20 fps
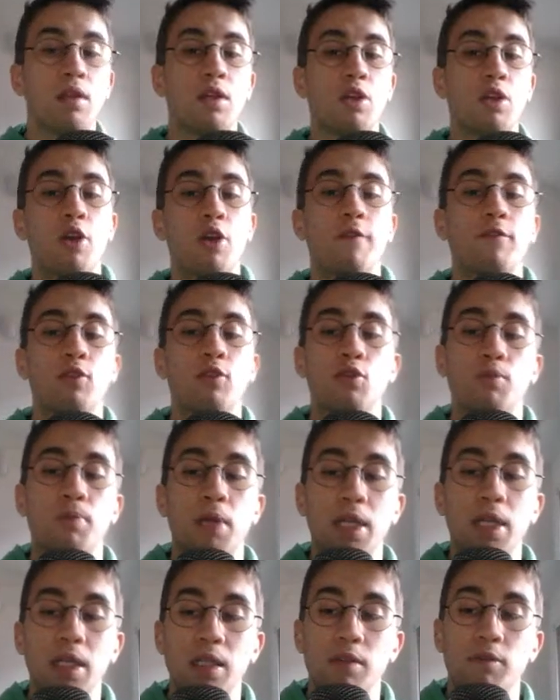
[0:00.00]
You have to
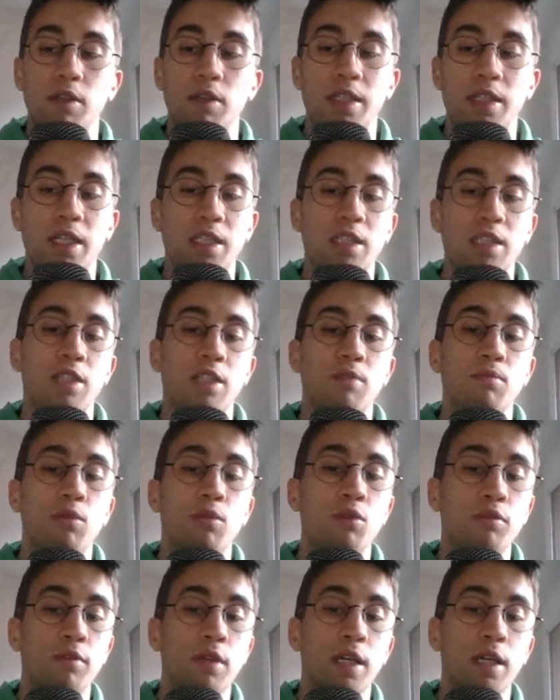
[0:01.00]
play fantastic
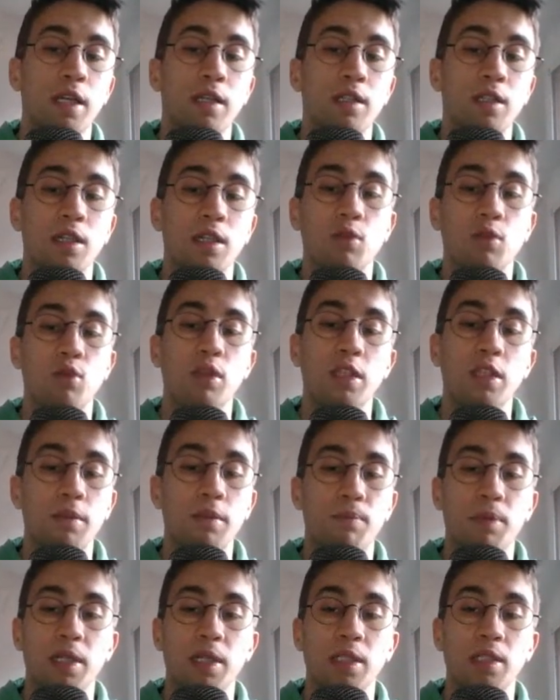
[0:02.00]
move, and here Yi
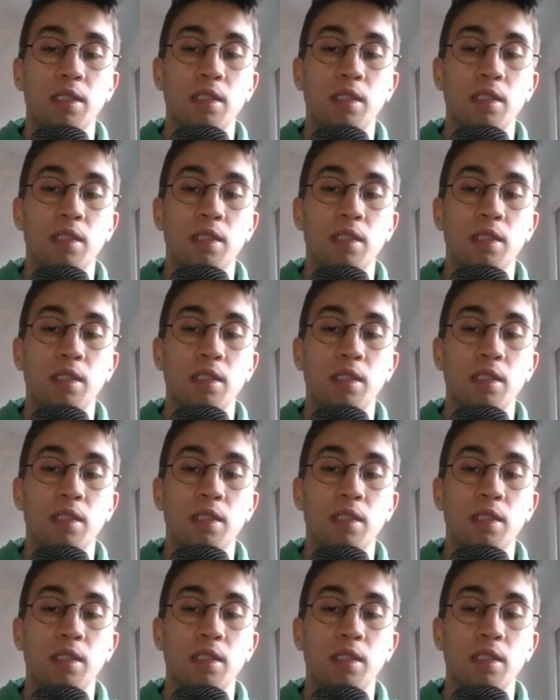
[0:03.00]
plays